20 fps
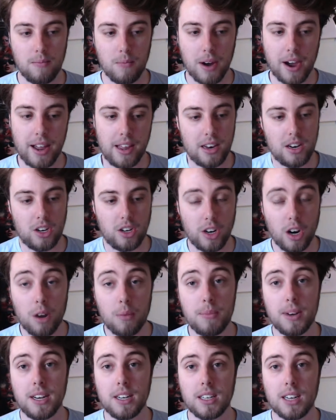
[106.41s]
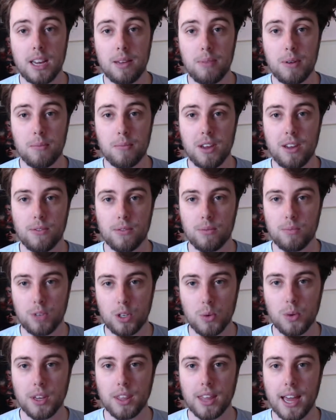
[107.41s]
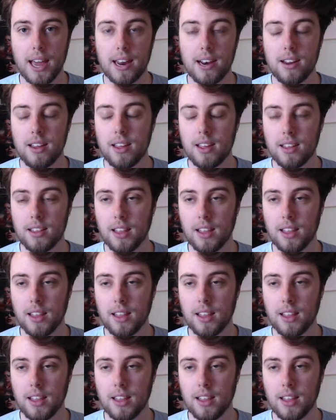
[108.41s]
my job is keeping me from doing that.